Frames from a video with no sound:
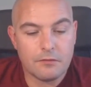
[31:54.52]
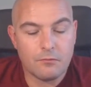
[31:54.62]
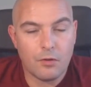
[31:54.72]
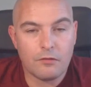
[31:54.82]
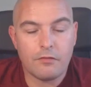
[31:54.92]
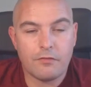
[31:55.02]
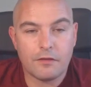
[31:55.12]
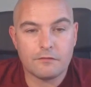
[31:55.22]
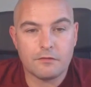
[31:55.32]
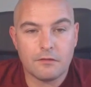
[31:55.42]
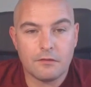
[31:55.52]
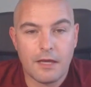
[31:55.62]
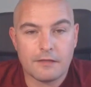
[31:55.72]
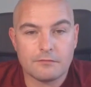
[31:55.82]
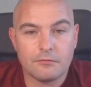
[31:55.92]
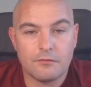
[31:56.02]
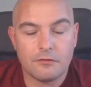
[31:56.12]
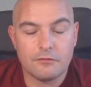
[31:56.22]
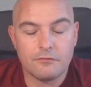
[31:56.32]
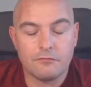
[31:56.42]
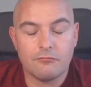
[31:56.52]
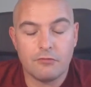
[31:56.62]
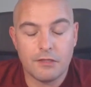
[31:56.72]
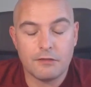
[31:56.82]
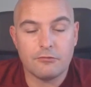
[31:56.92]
one of the things that had to evolve really,